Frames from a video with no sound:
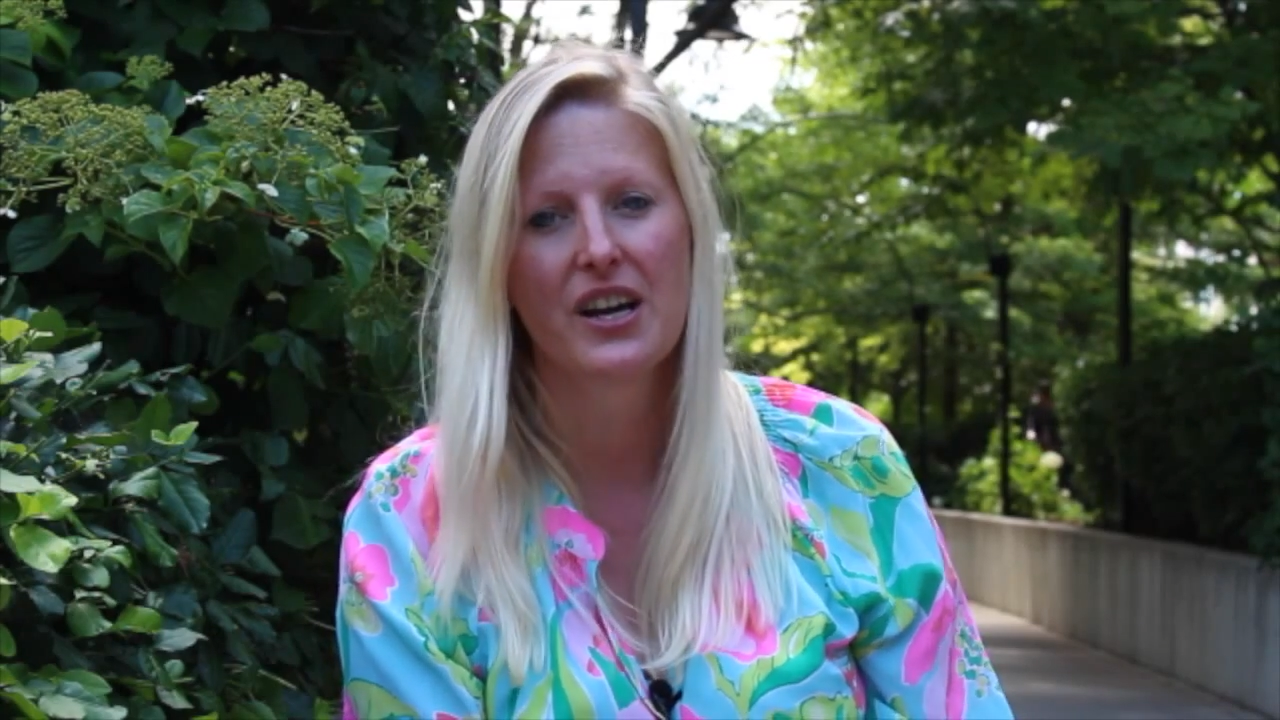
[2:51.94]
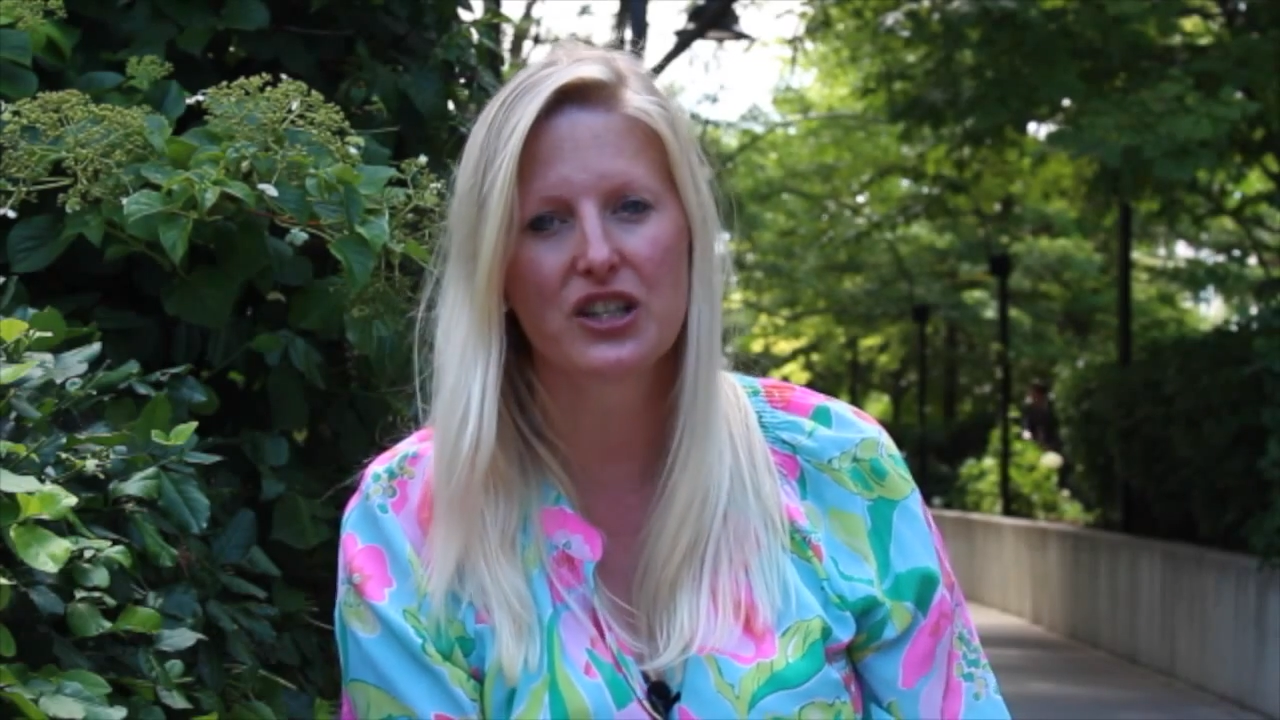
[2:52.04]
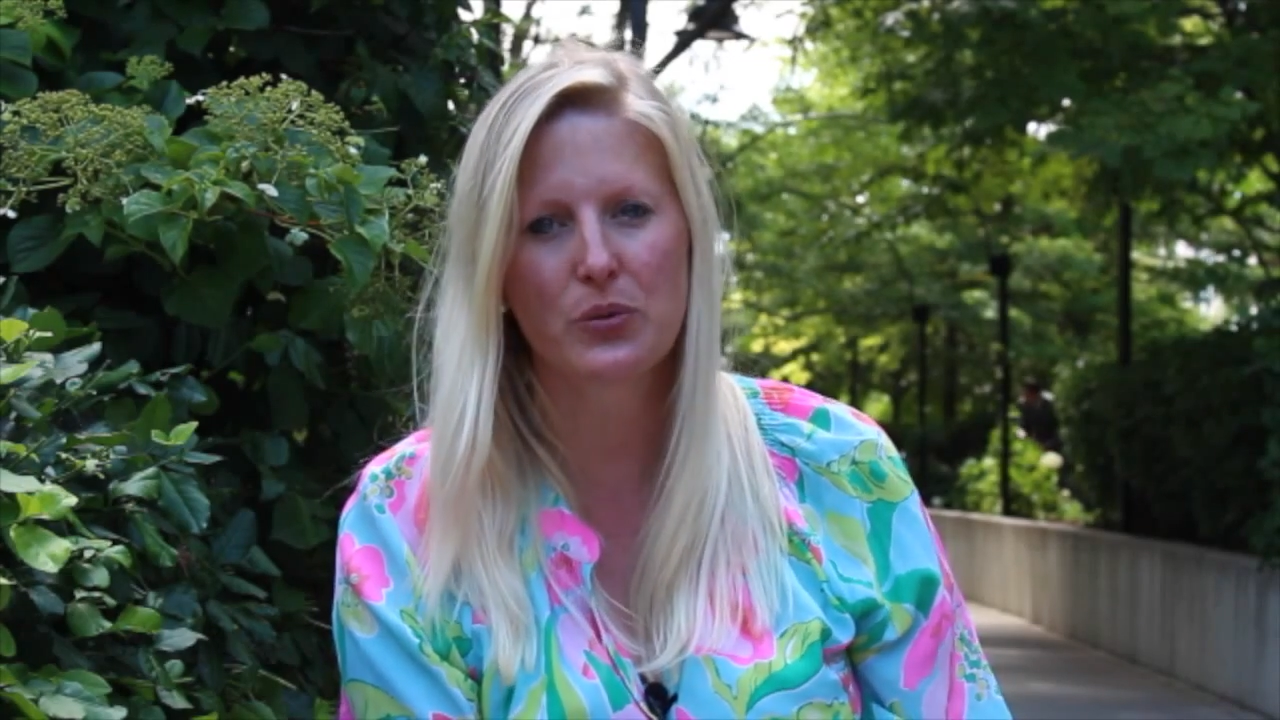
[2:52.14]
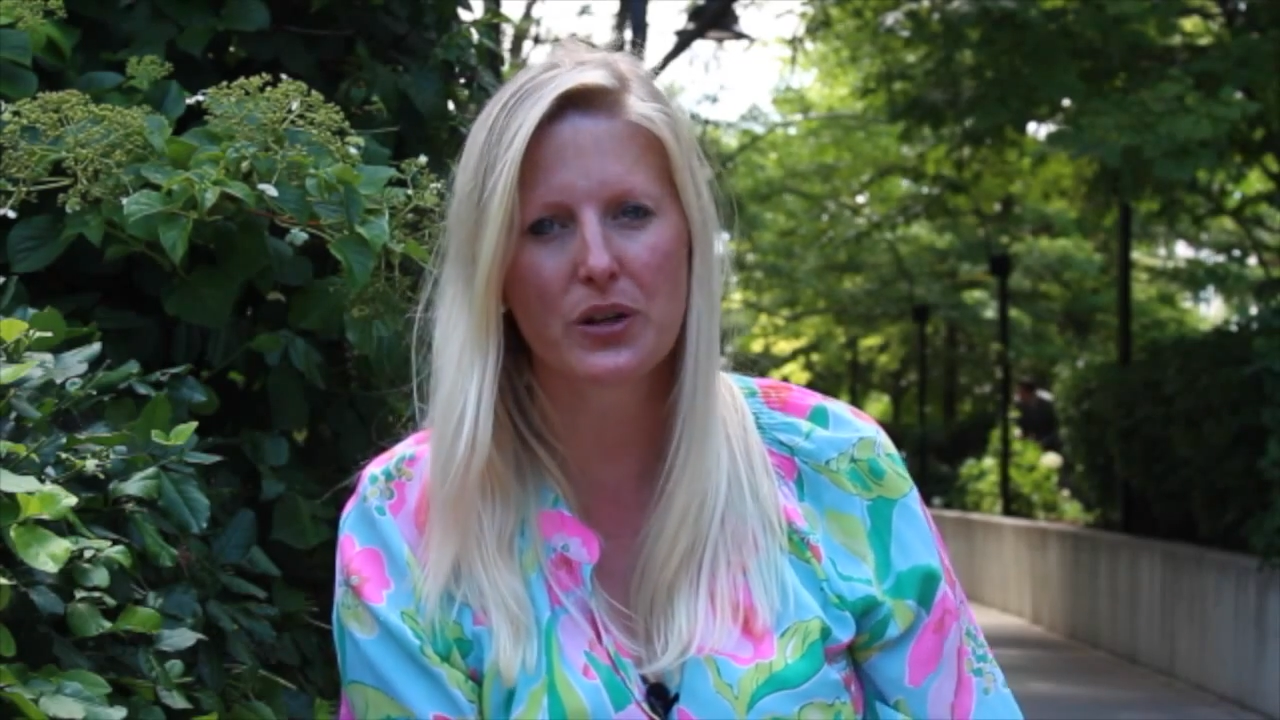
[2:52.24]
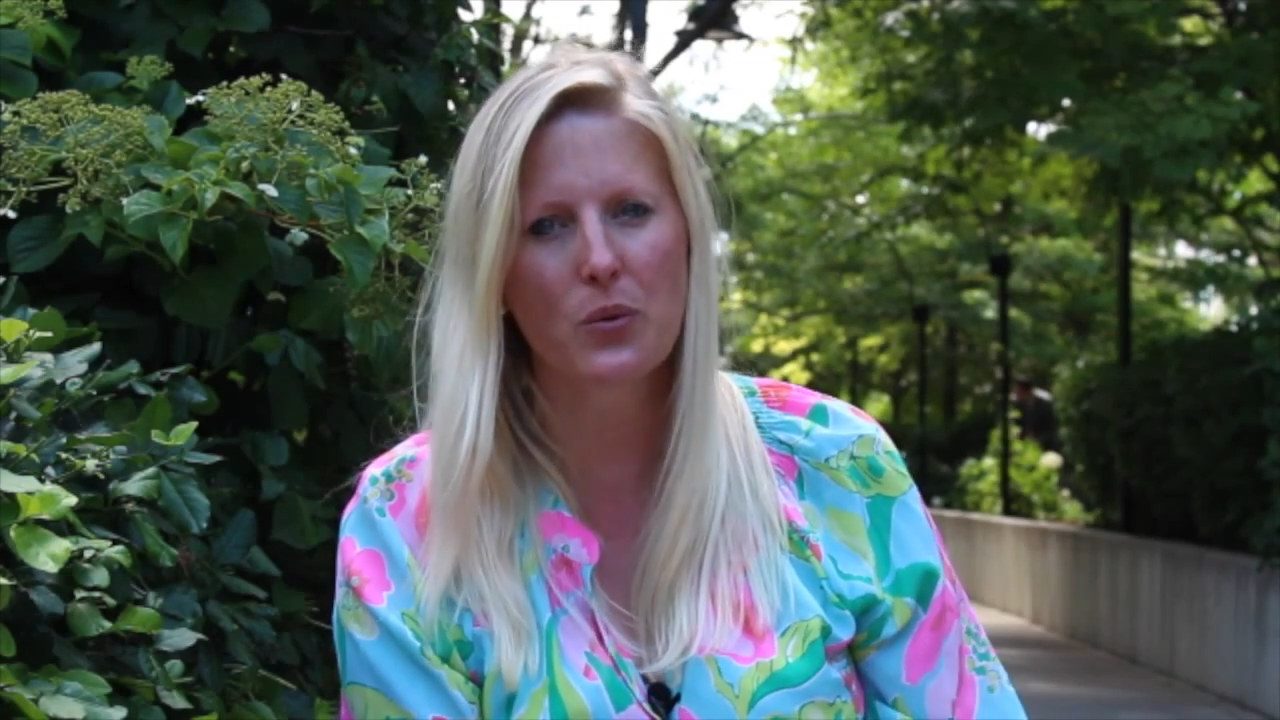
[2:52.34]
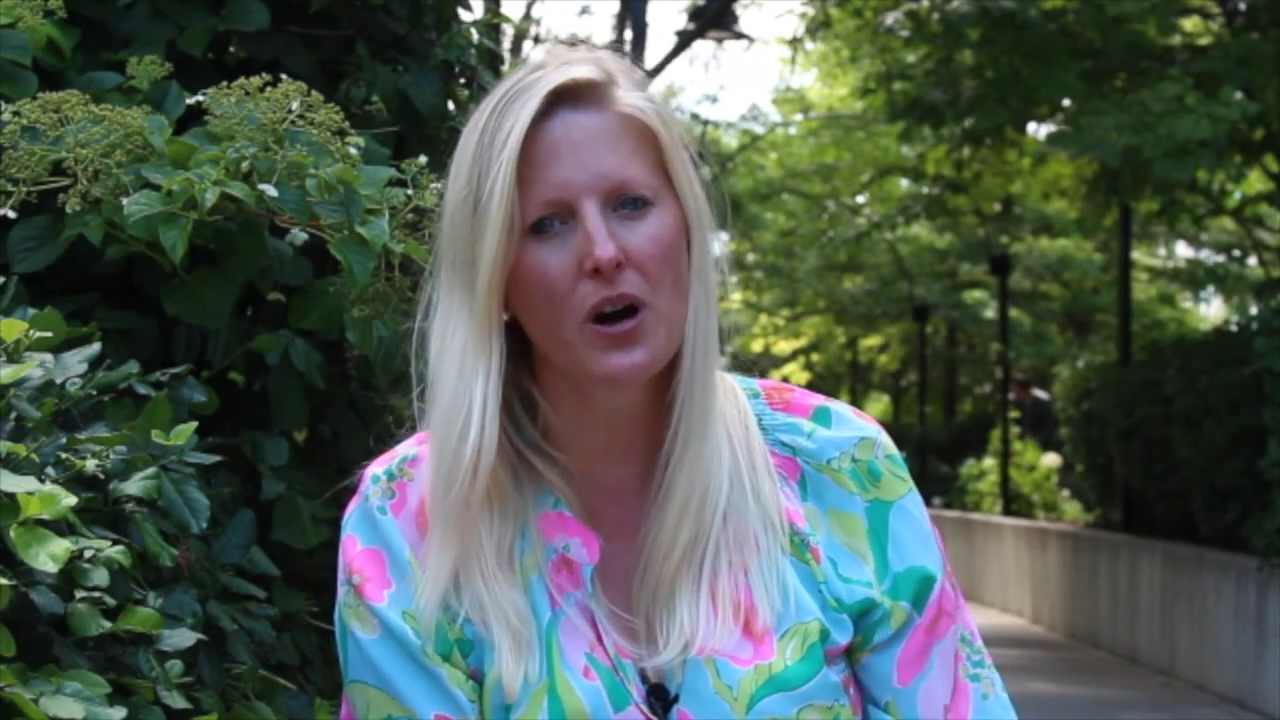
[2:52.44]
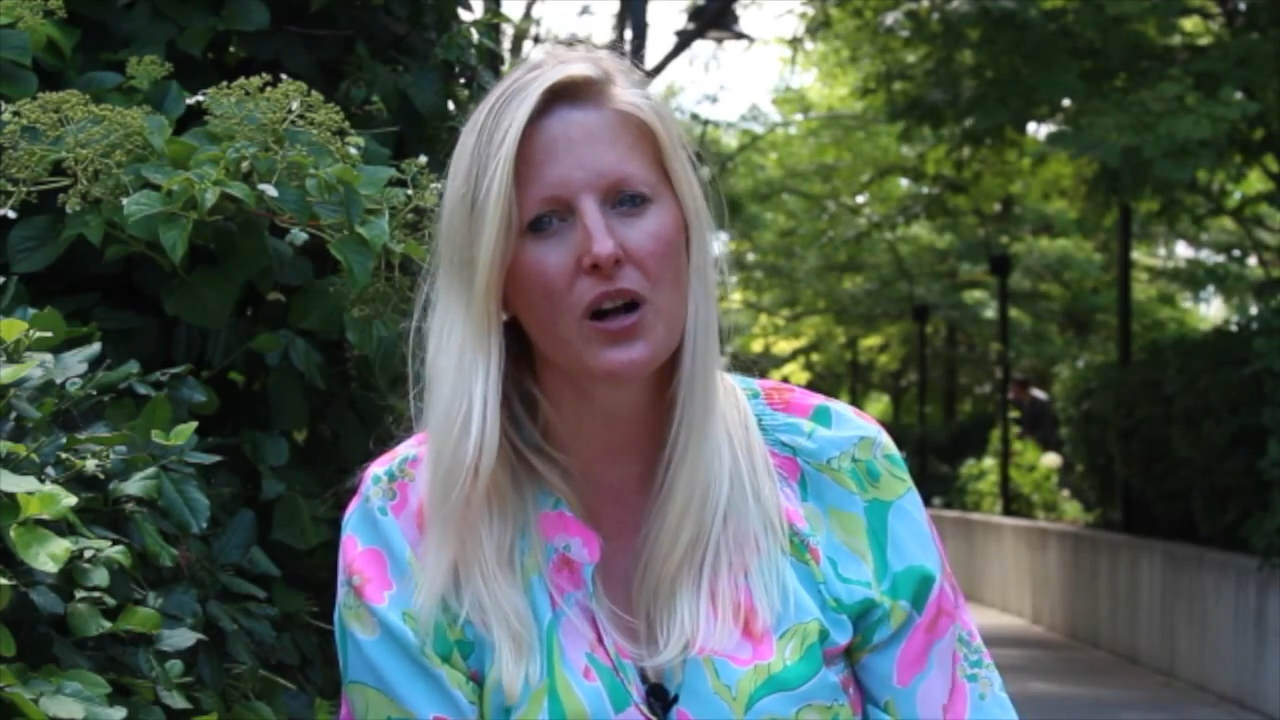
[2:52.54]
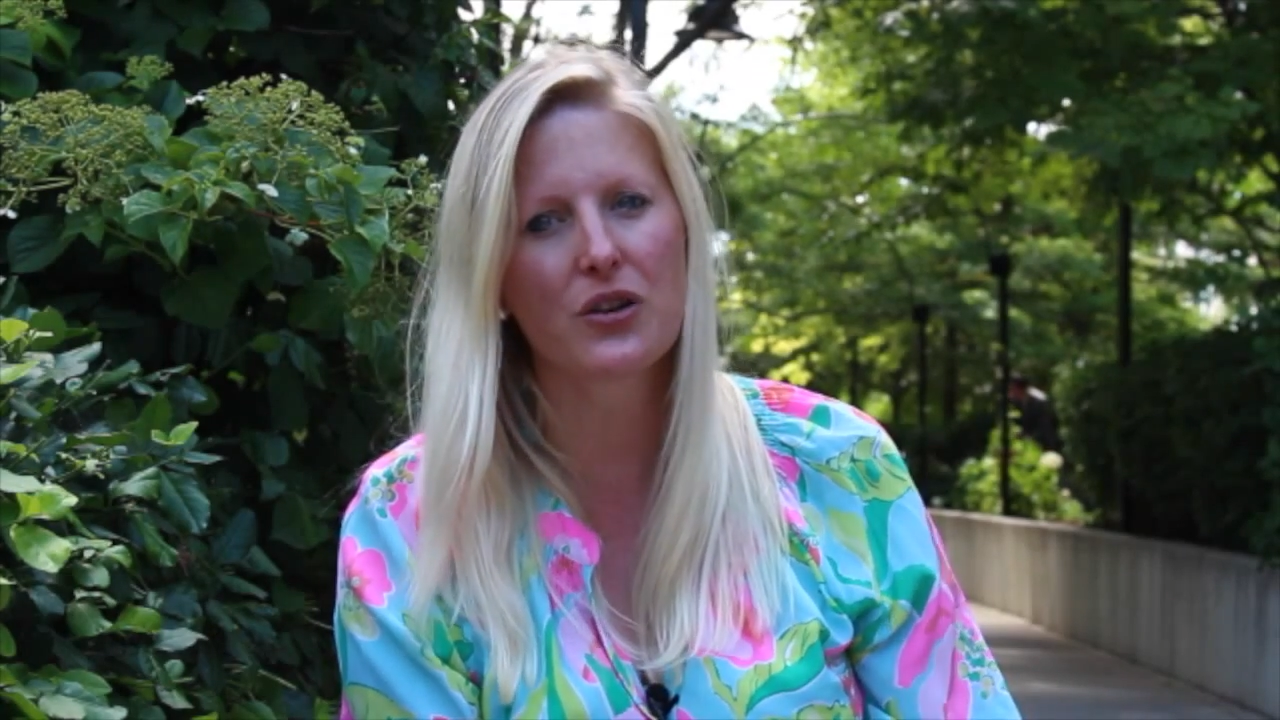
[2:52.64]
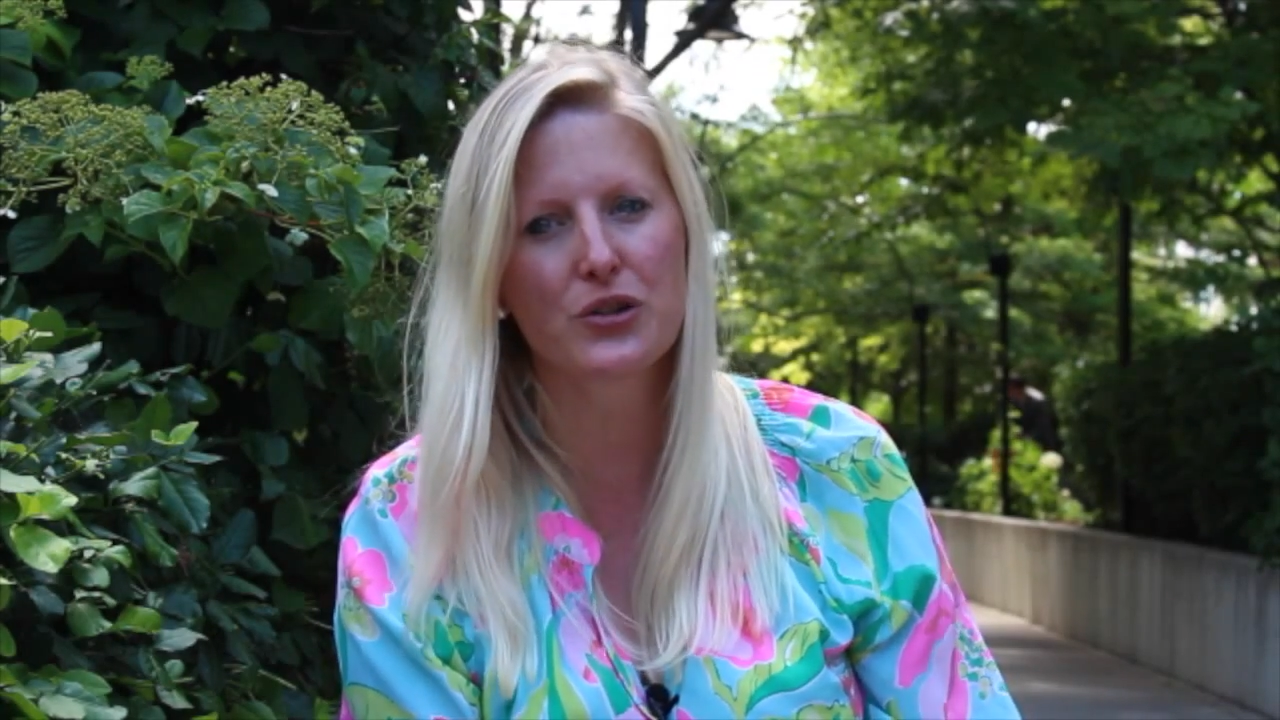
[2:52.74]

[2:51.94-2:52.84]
A Twitter wall